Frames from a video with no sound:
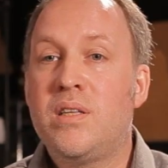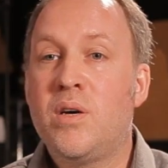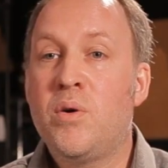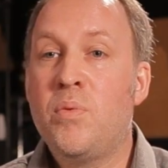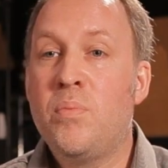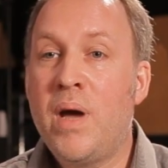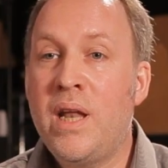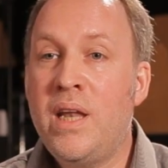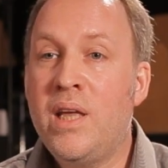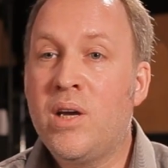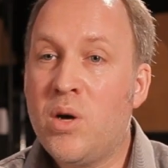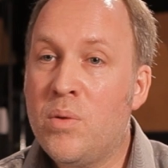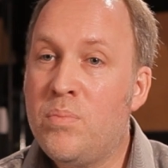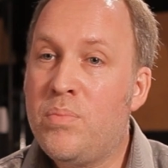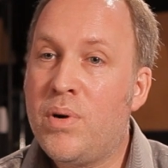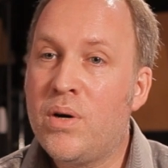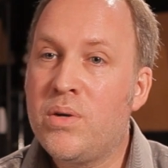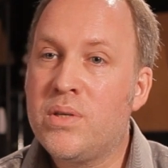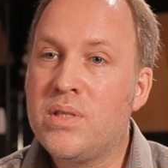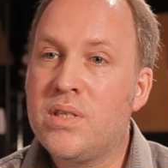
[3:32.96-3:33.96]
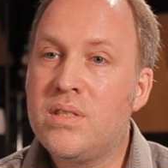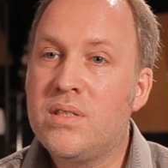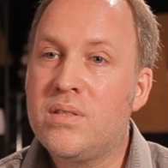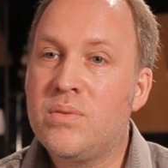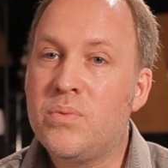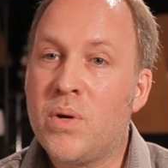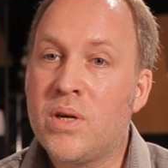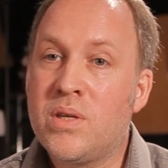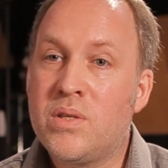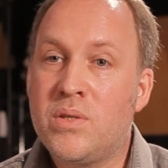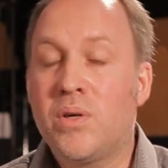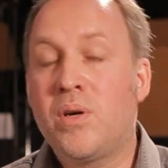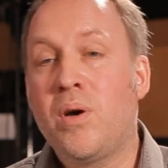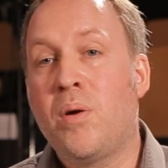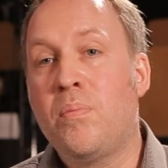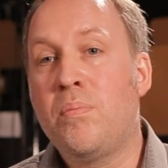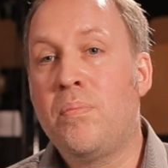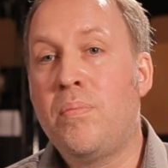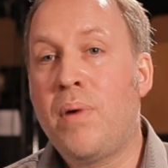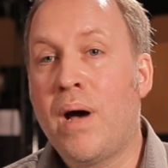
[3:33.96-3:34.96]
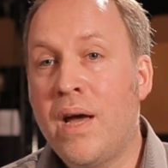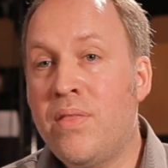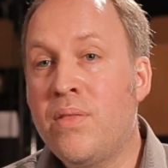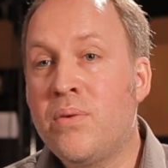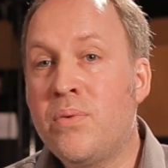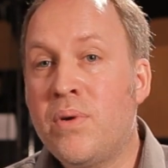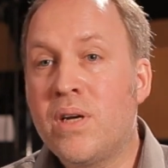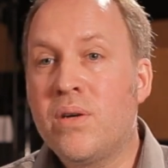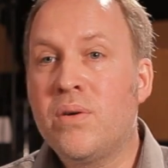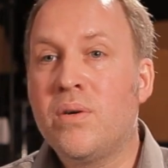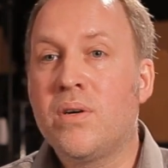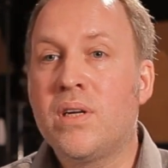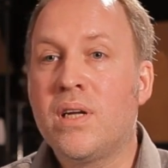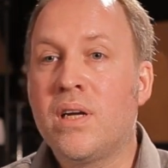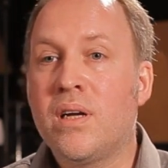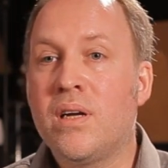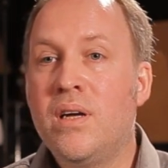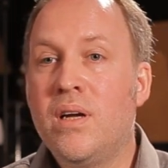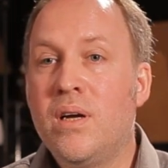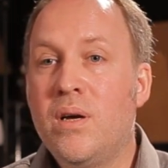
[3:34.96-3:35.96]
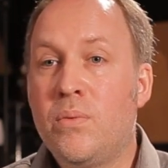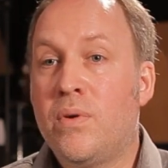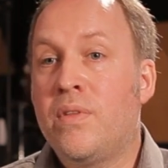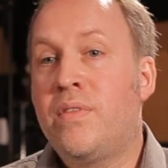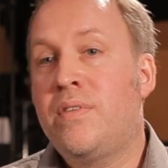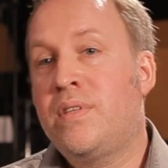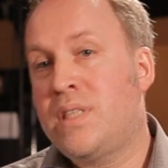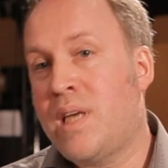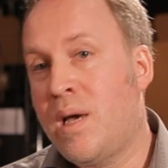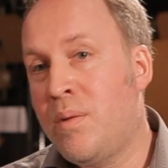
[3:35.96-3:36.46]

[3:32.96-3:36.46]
So many composers want to combine the recording with